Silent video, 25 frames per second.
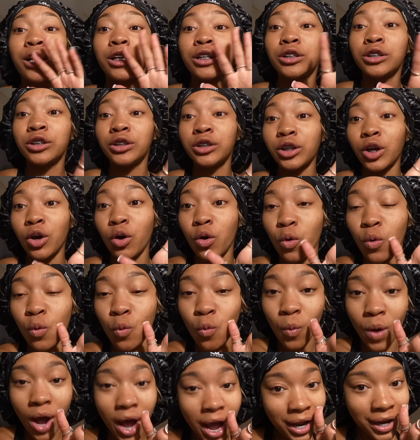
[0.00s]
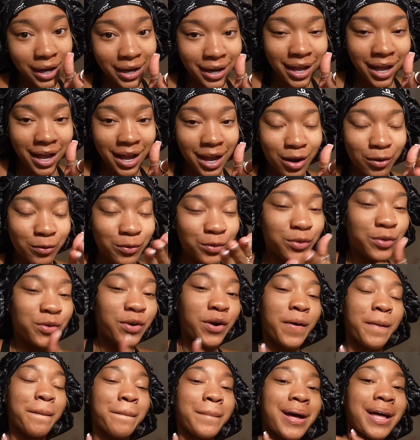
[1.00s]
So why not
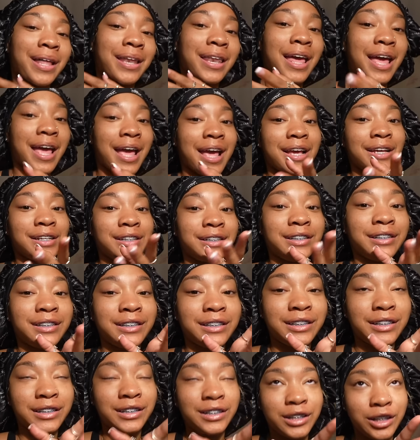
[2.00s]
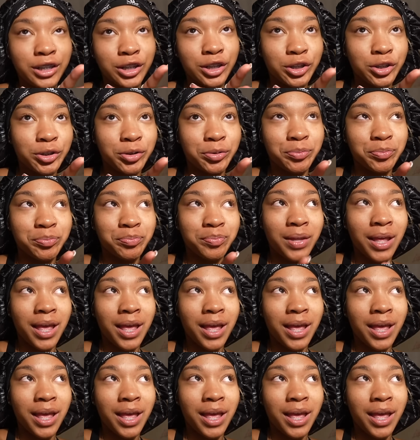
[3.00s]
record my last year,